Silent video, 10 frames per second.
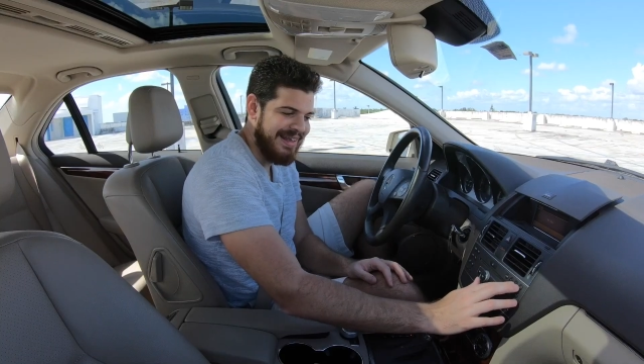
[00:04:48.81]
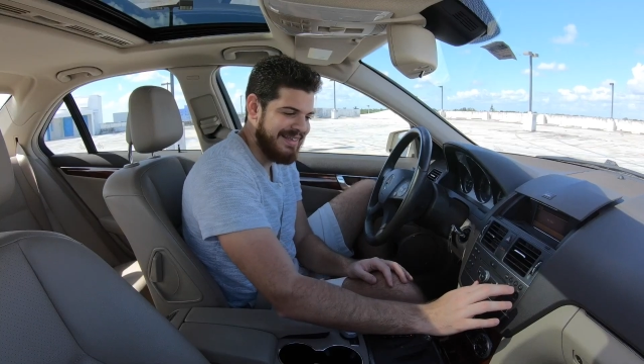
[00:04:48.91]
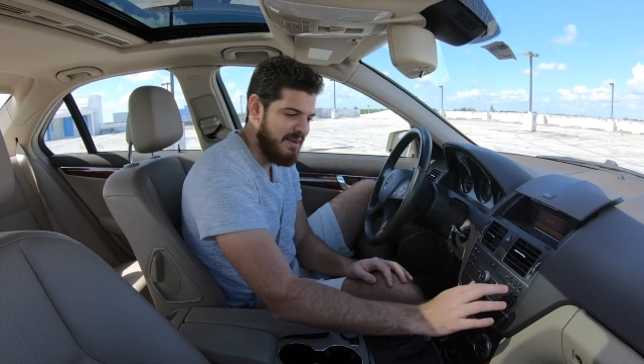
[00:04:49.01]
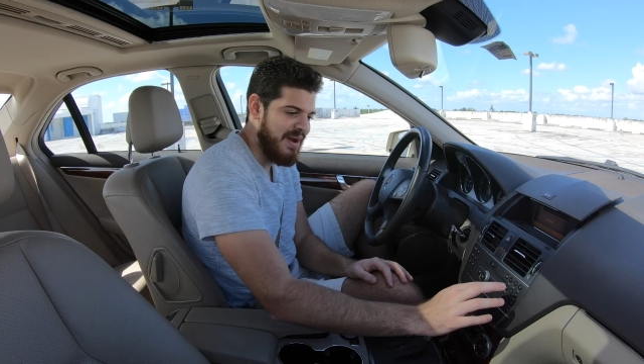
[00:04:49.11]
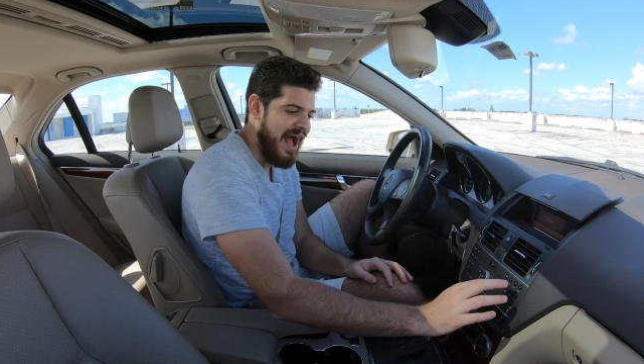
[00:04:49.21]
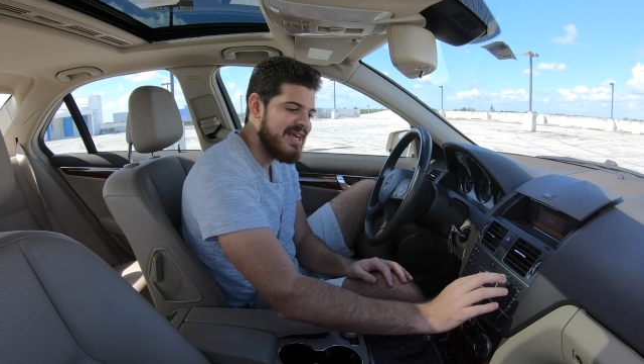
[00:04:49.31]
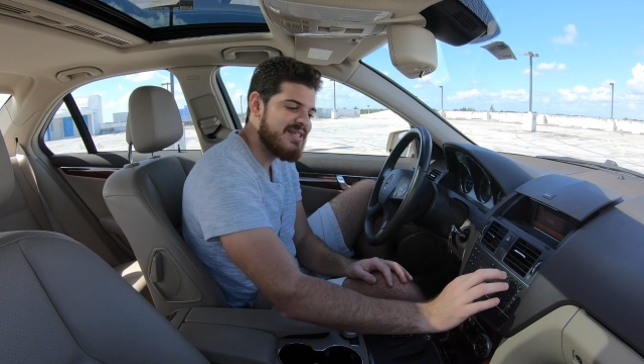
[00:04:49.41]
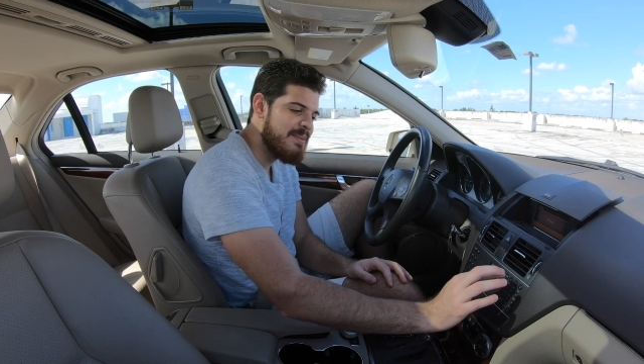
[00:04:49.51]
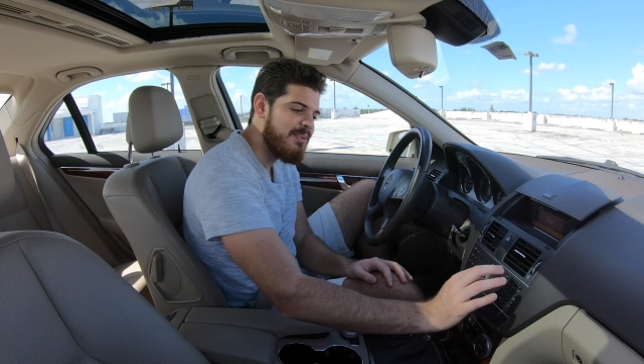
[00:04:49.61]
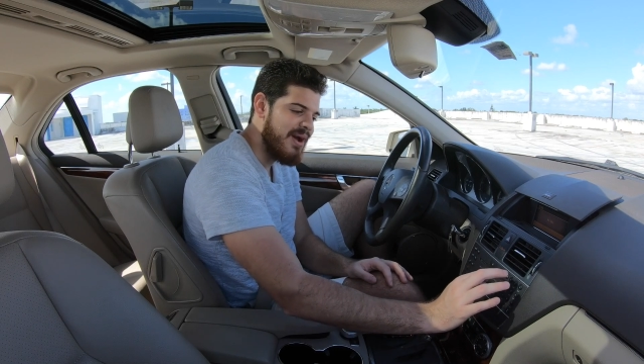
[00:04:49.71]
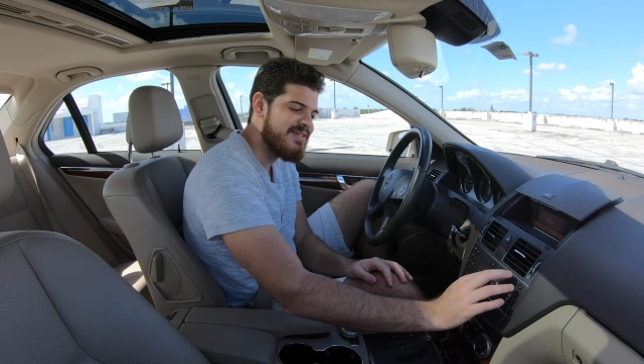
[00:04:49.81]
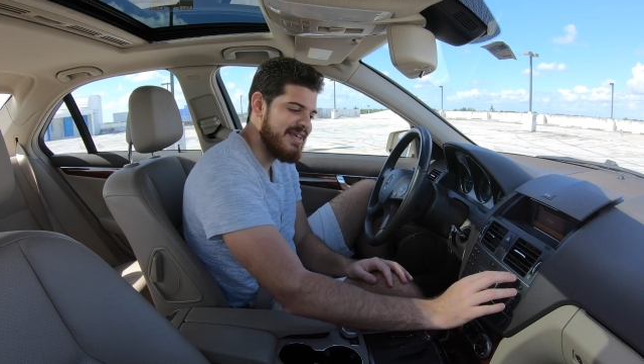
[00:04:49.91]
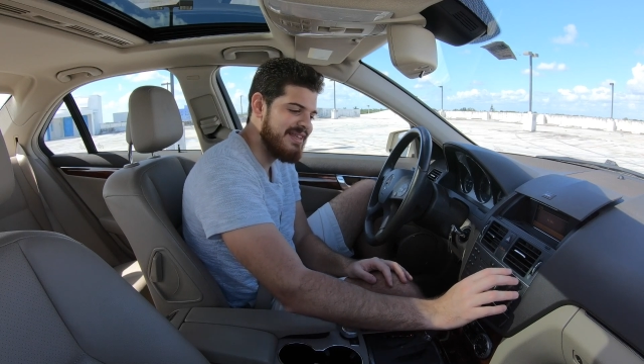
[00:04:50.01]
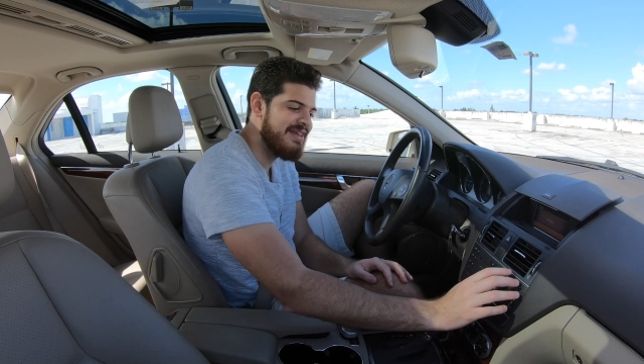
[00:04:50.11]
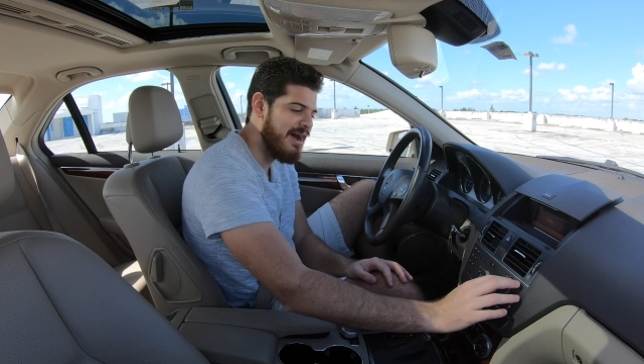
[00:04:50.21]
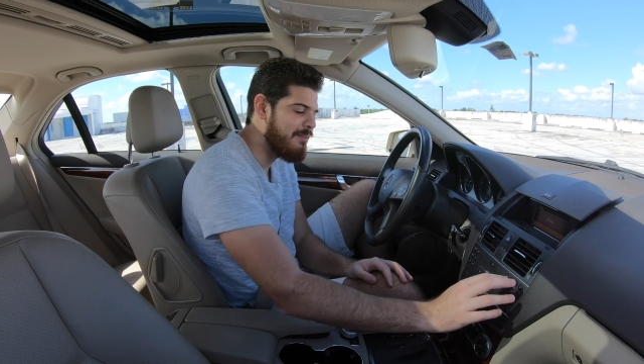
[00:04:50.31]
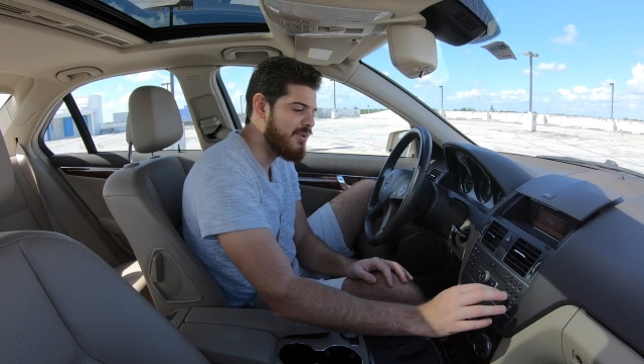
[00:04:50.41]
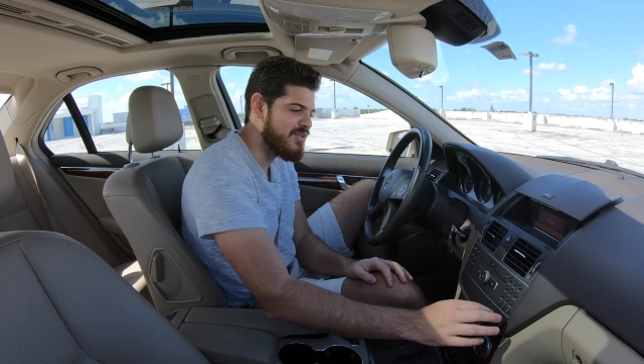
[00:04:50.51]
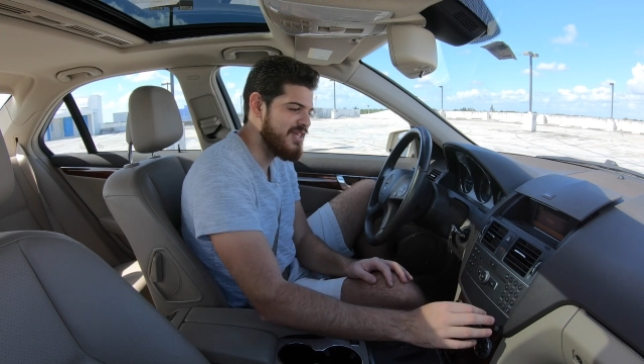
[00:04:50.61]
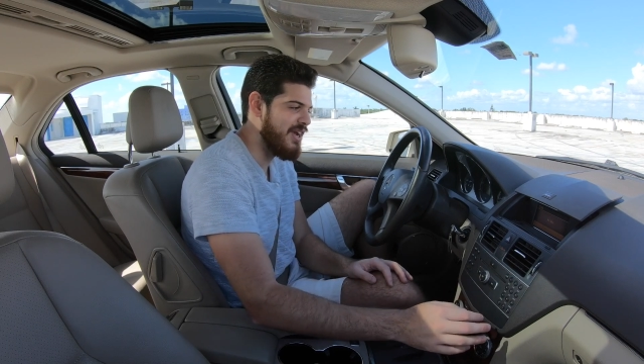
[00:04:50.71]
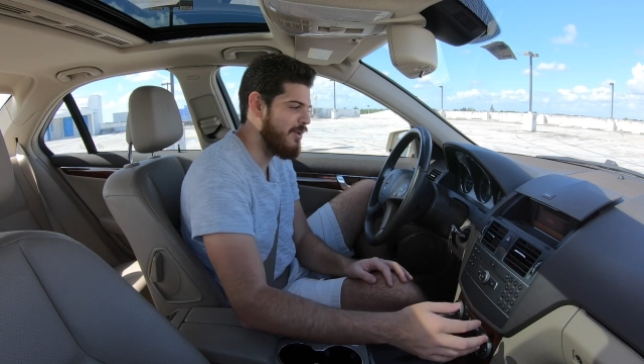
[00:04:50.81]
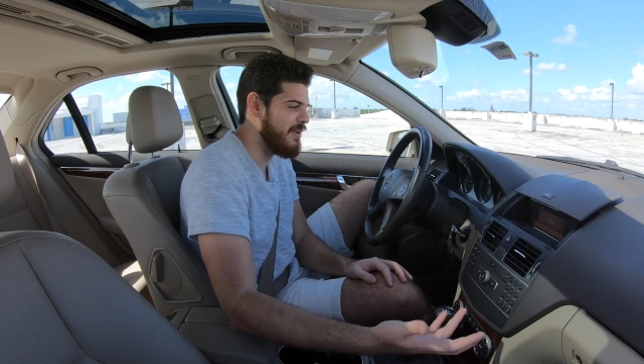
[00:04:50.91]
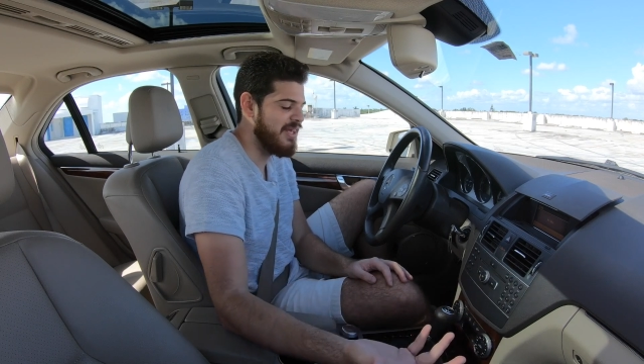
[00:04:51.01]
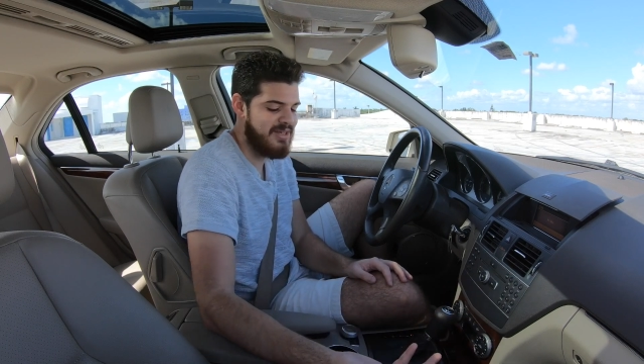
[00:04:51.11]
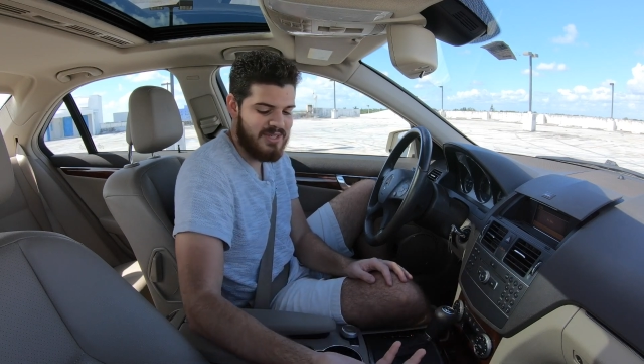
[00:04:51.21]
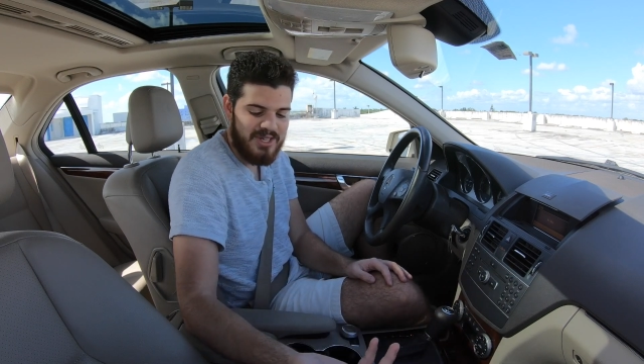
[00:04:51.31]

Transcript: like they were actually pressing the numbers here because,